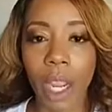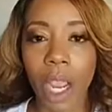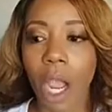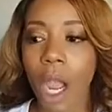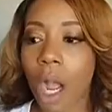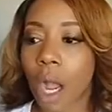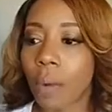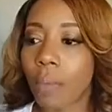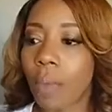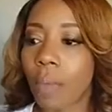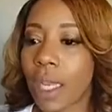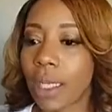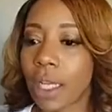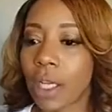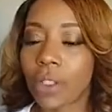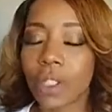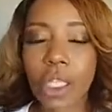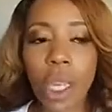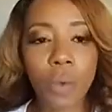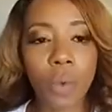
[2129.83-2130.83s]
And
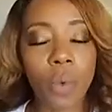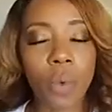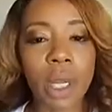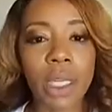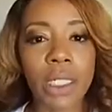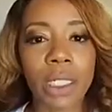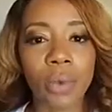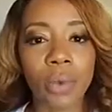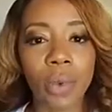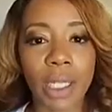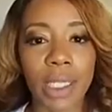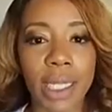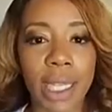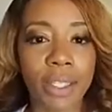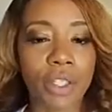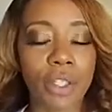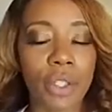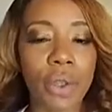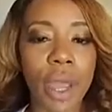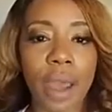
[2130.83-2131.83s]
they'll say, well, what
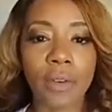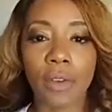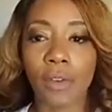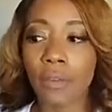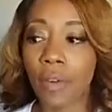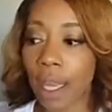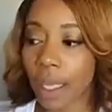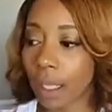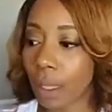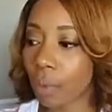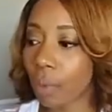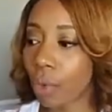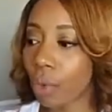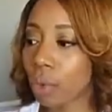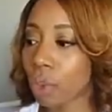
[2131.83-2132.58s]
dates do you have available?